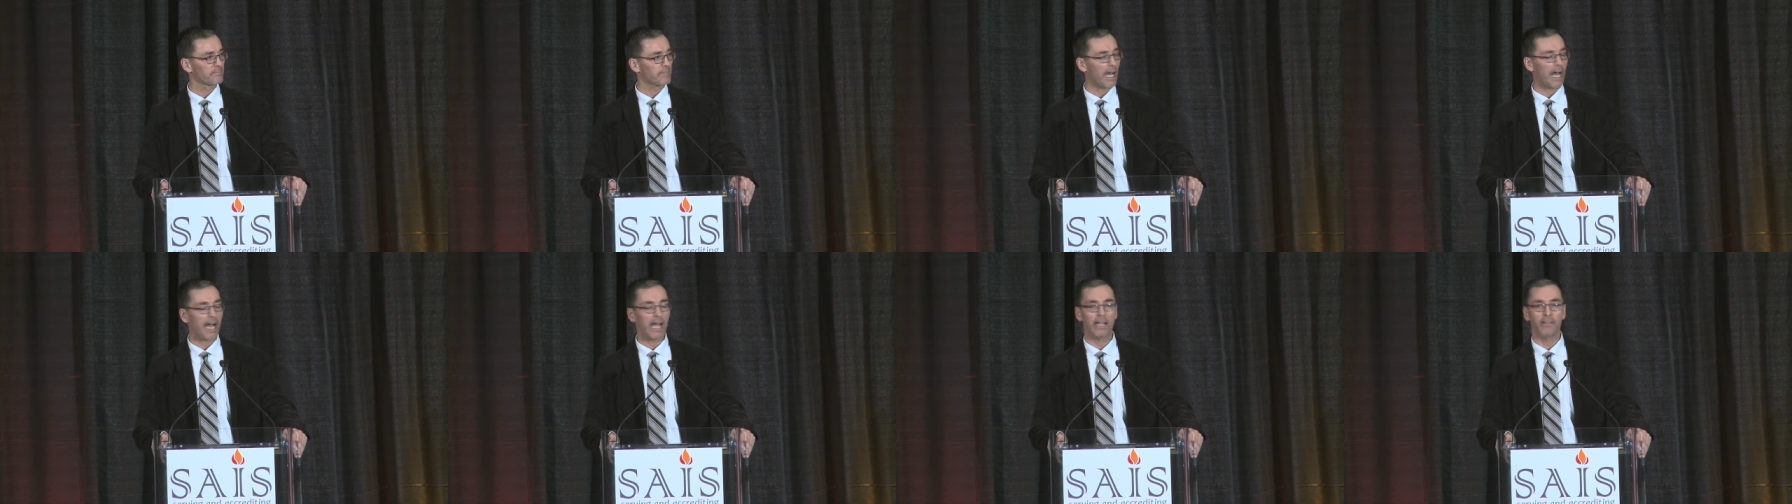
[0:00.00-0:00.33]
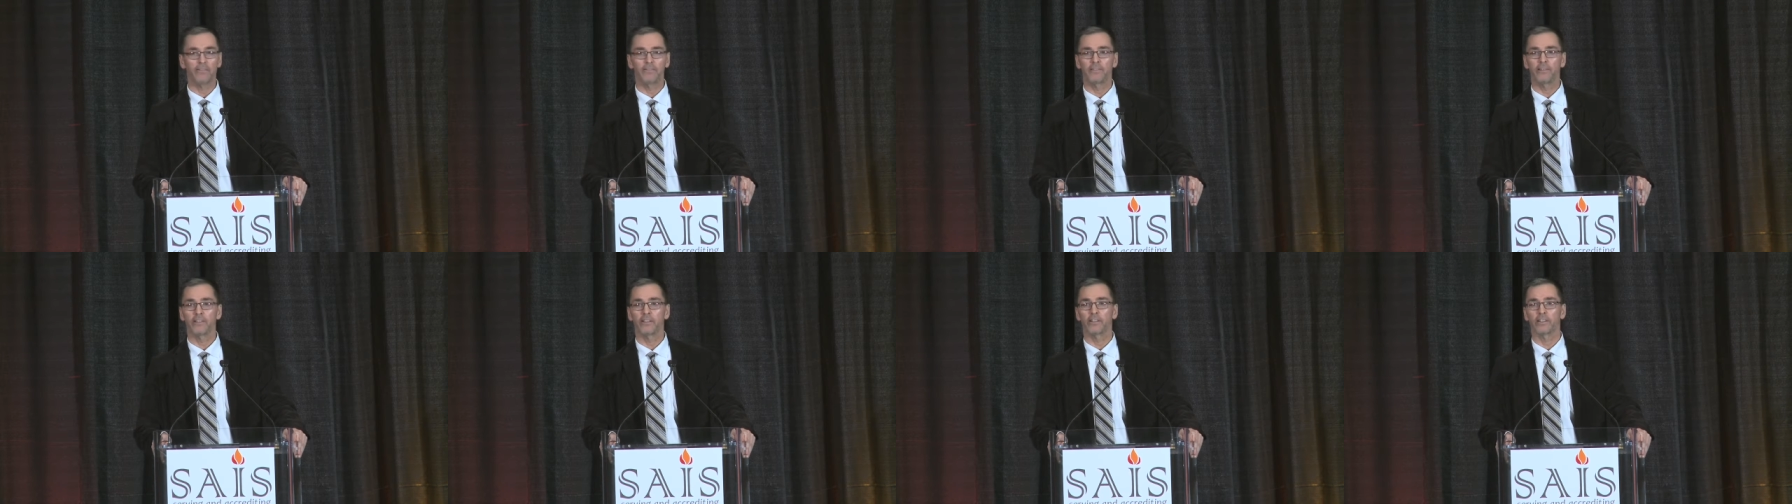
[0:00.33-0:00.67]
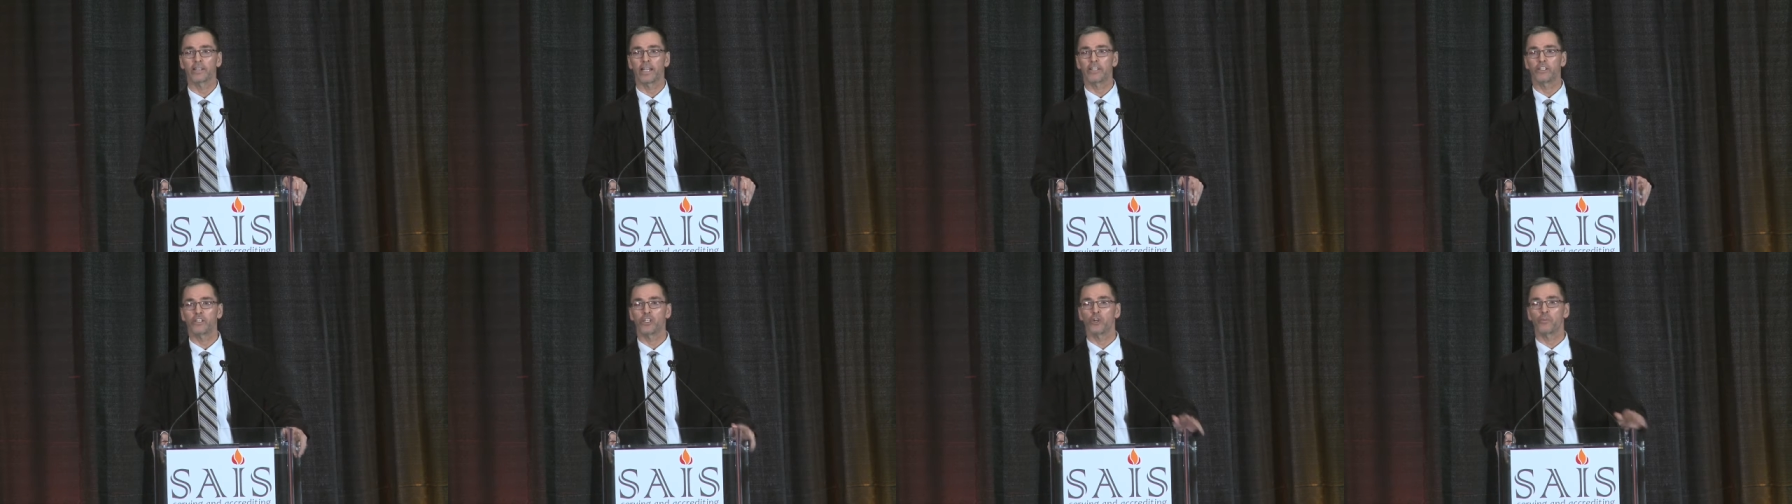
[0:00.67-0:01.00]
I feel
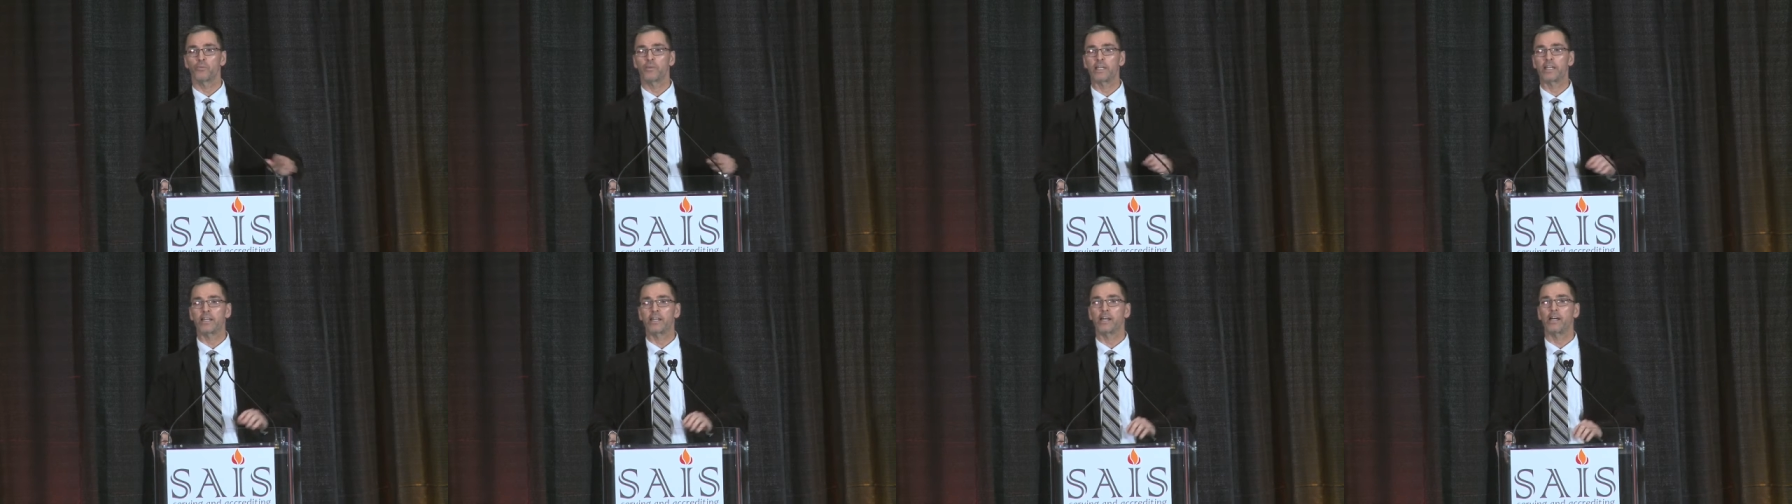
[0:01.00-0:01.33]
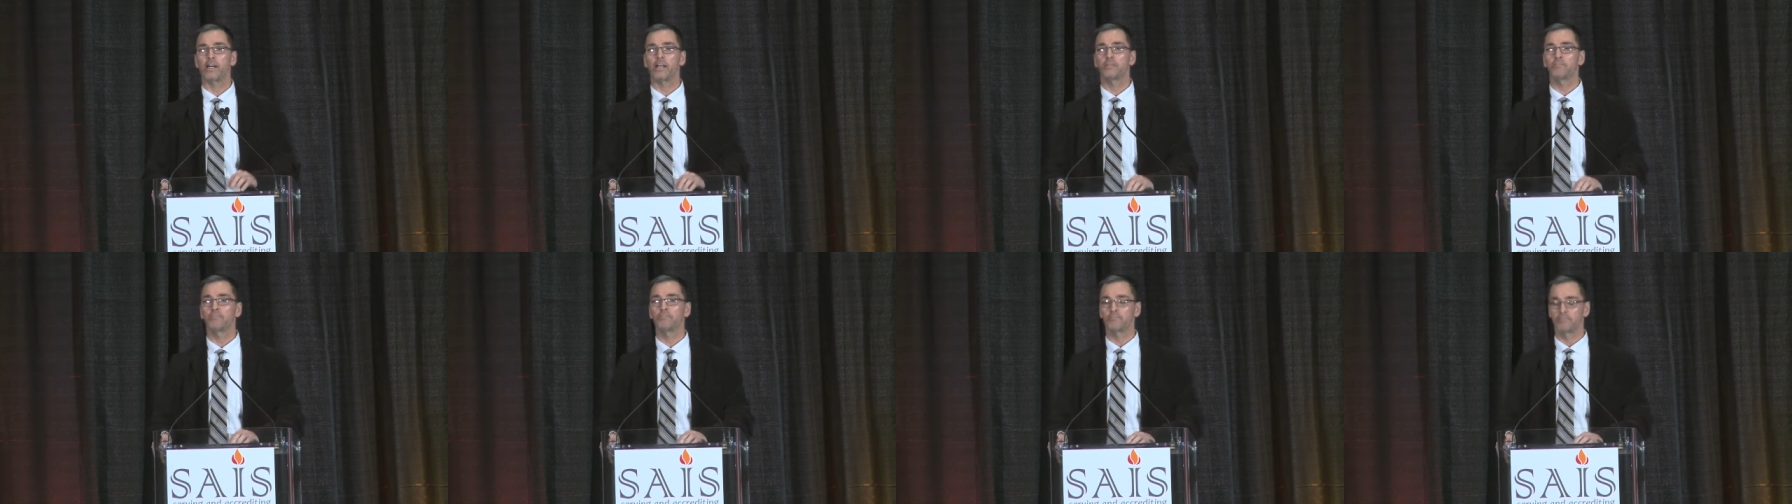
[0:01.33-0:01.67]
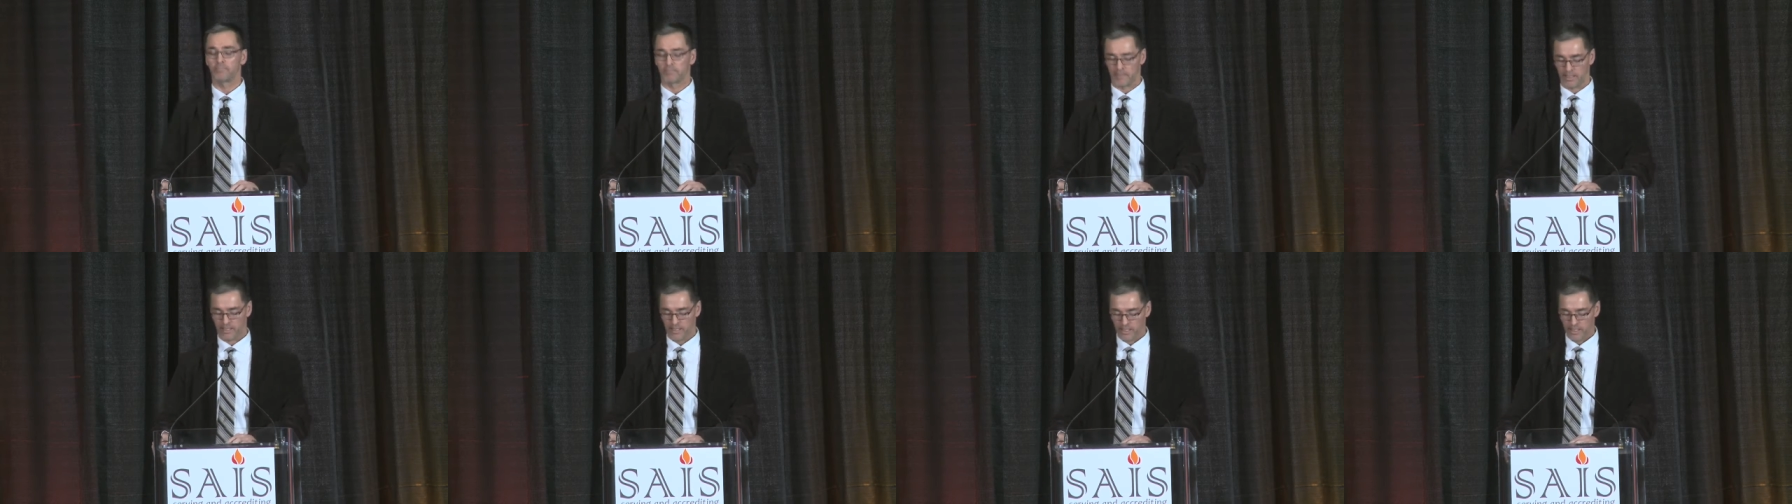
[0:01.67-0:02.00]
that you'll become
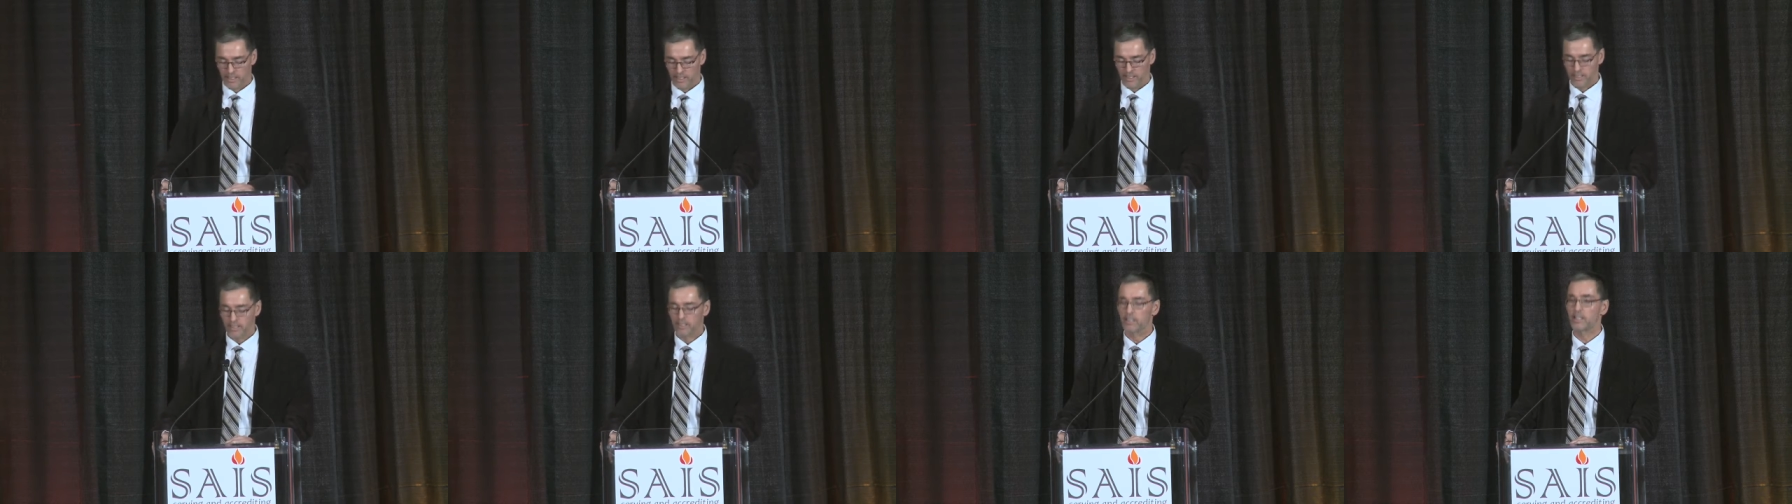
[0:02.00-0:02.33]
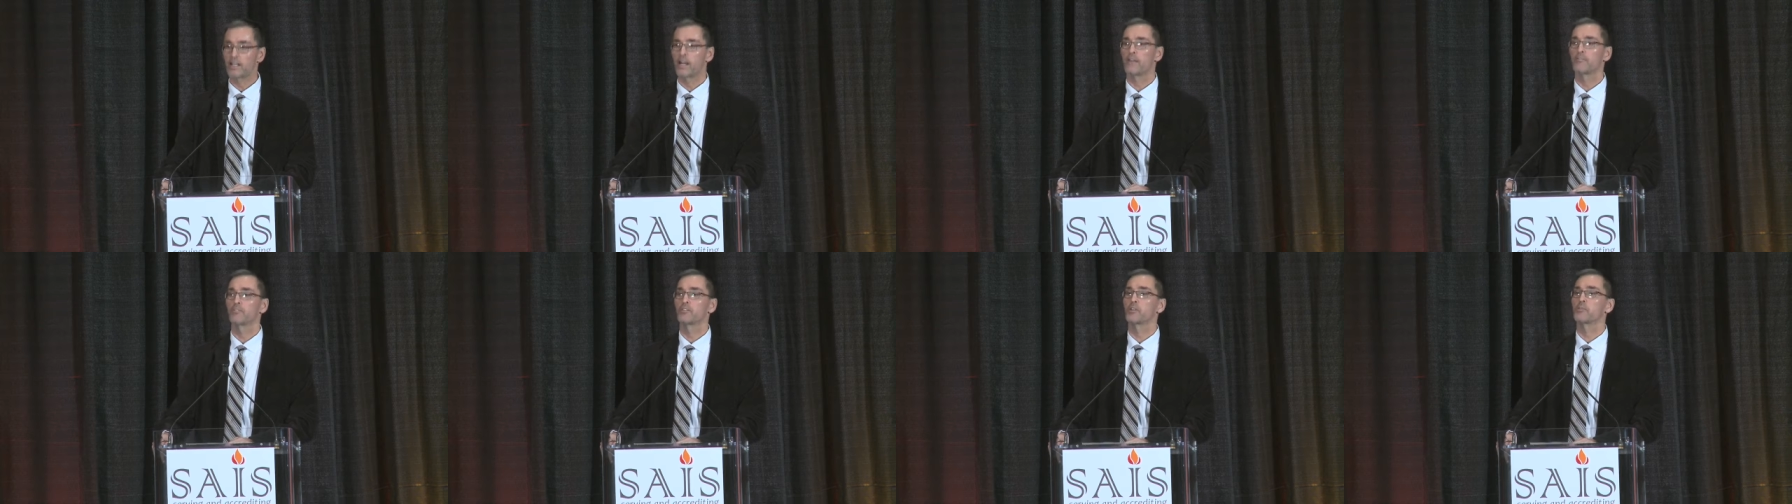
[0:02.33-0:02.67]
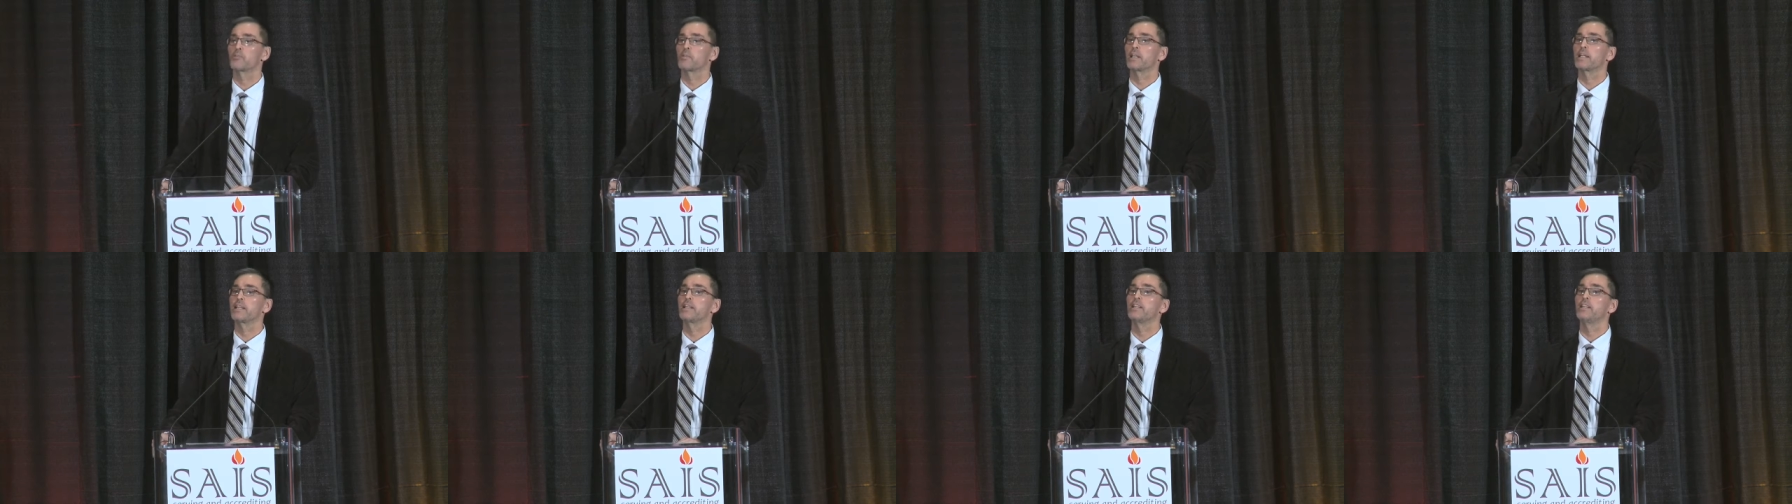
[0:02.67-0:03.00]

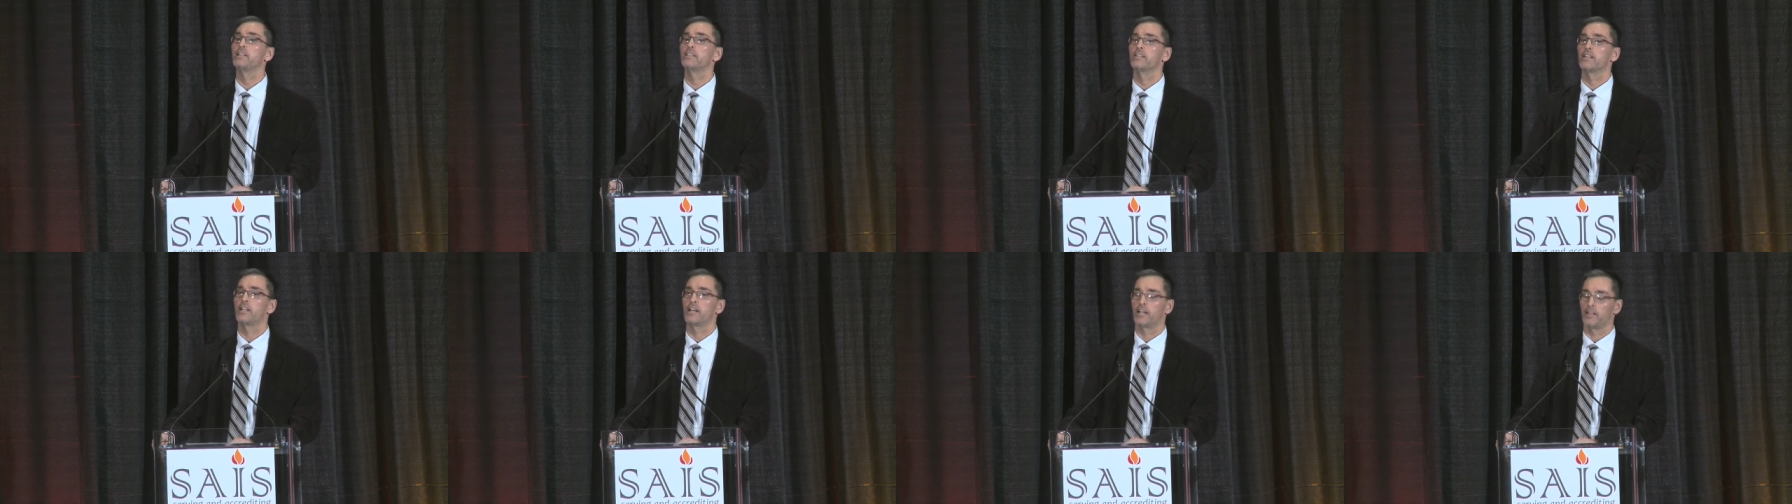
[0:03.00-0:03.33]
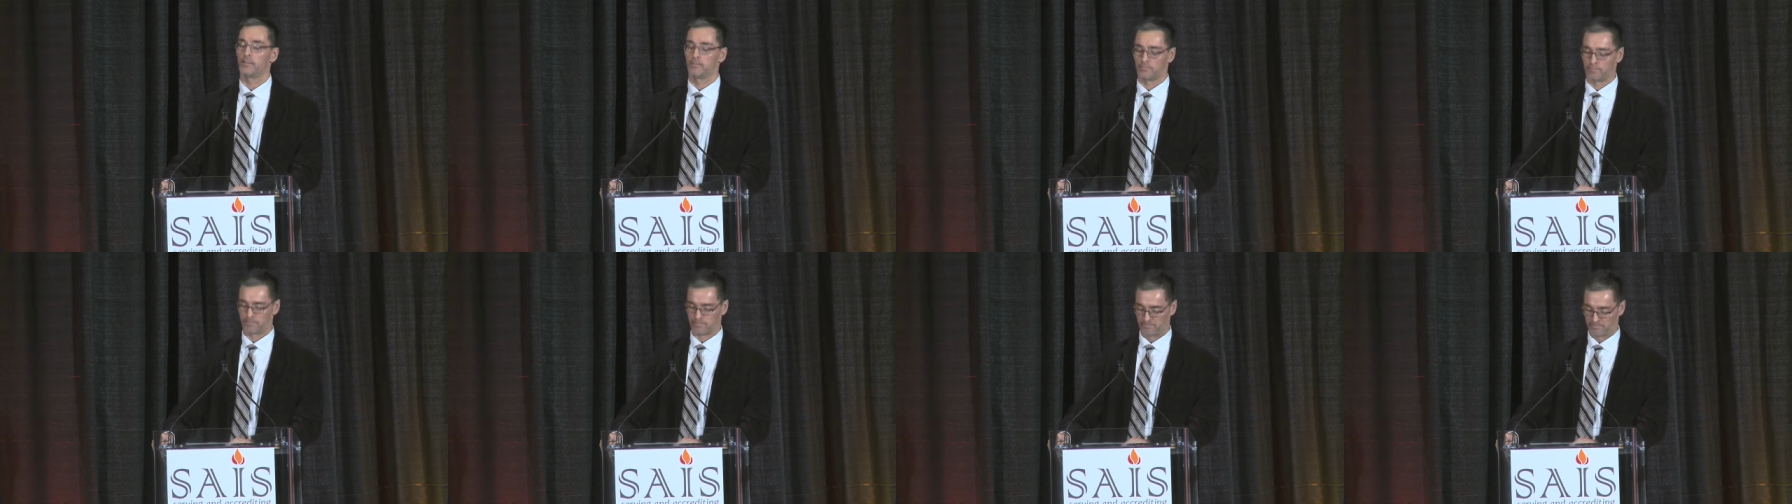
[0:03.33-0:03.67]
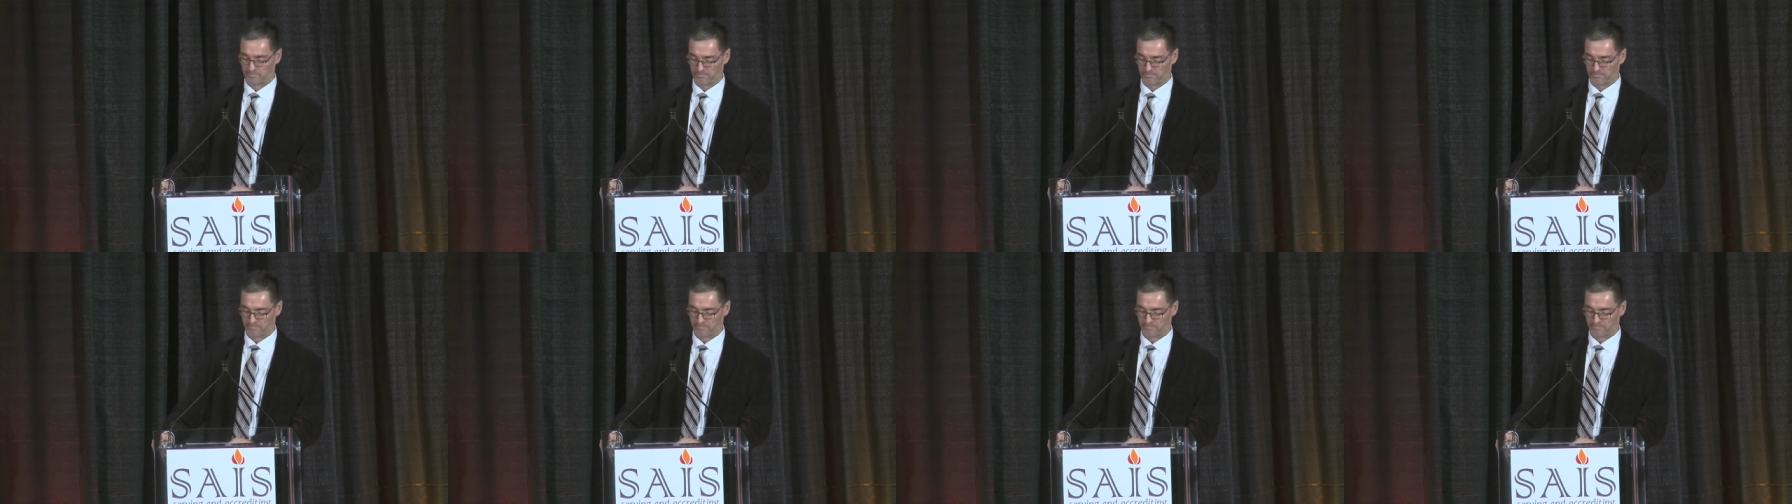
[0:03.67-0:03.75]
comfortably numb.